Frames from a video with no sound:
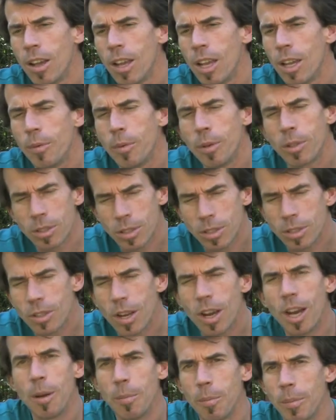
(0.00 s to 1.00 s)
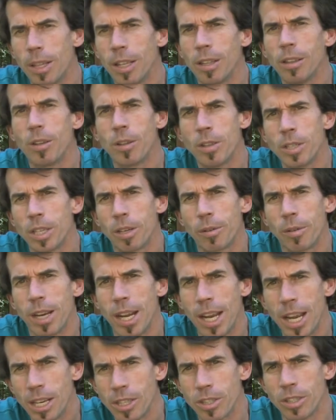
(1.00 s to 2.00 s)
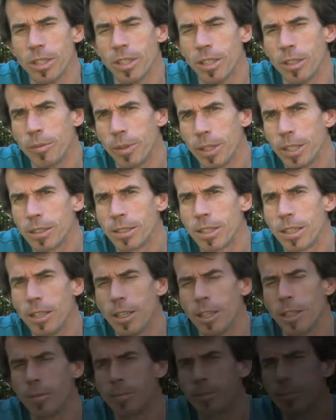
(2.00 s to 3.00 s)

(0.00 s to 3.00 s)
it will stop the allergic reaction in real time.